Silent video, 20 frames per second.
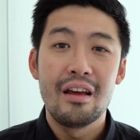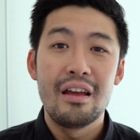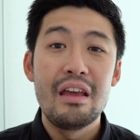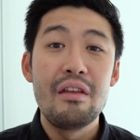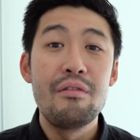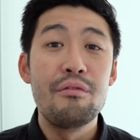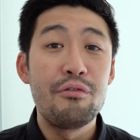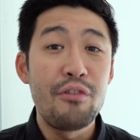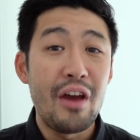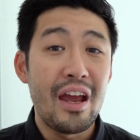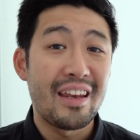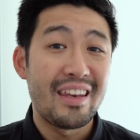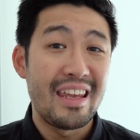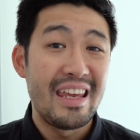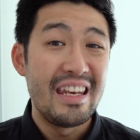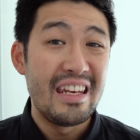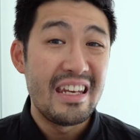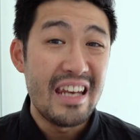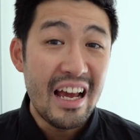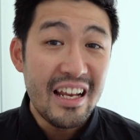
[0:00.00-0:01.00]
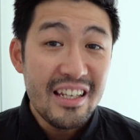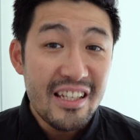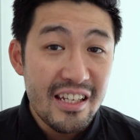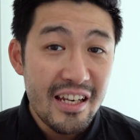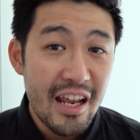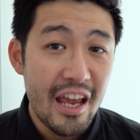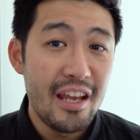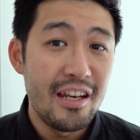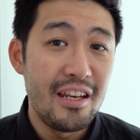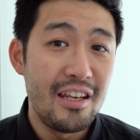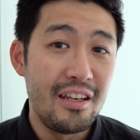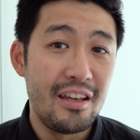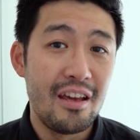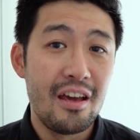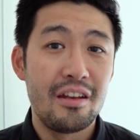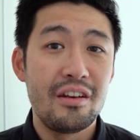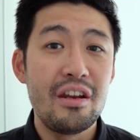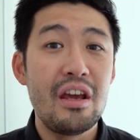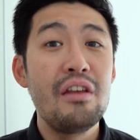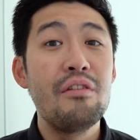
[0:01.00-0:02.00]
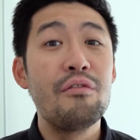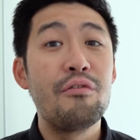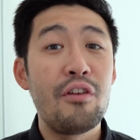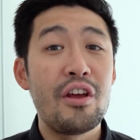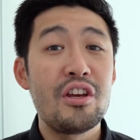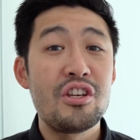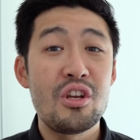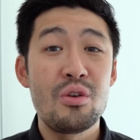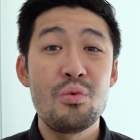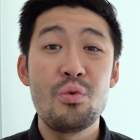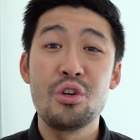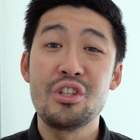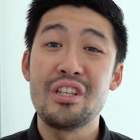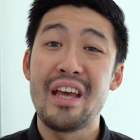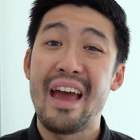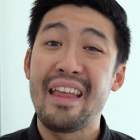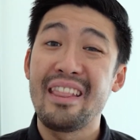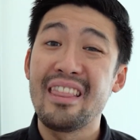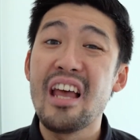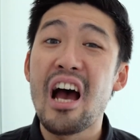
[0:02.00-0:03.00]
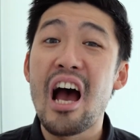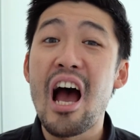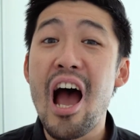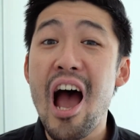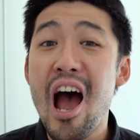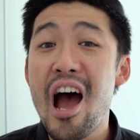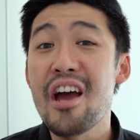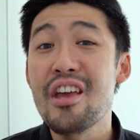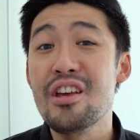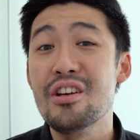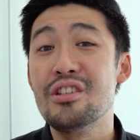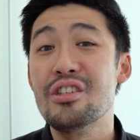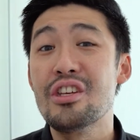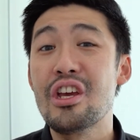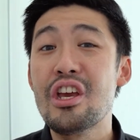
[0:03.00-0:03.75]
In fact, in 1980, the inflation was at the highest.